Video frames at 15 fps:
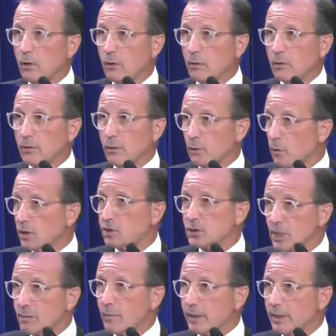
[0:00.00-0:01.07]
You're our
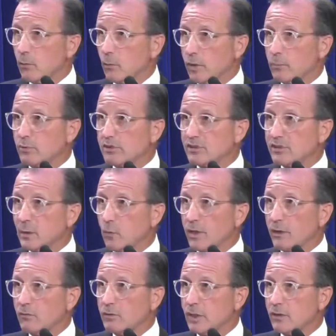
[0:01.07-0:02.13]
chairman, and we appreciate what
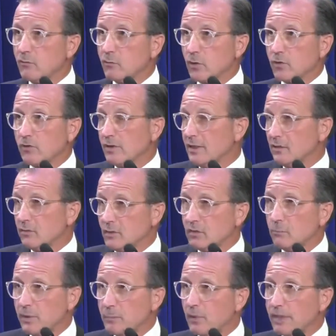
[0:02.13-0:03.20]
you've done for us, and this has
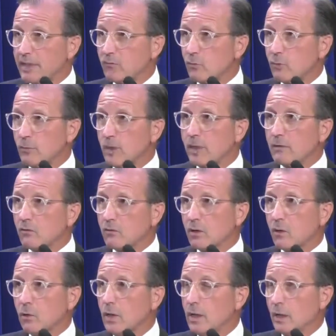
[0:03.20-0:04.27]
been planned for a month.
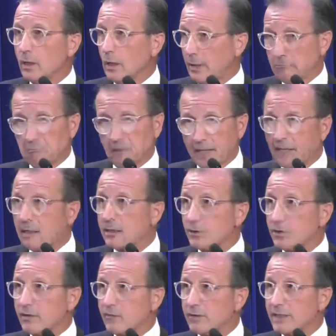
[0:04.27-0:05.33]
So I cleared
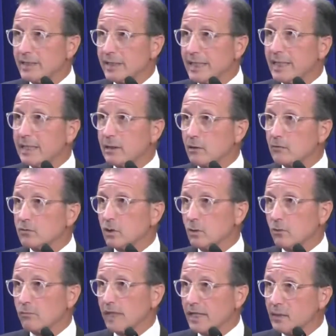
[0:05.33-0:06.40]
everything to get here. So
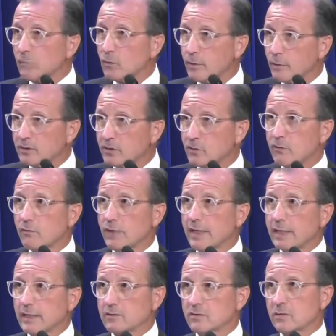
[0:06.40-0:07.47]
thank you very much for inviting
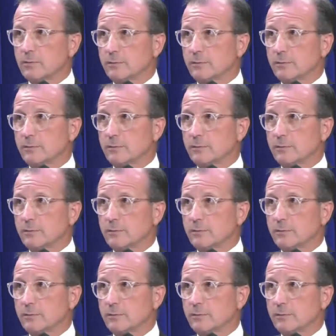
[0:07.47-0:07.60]
us.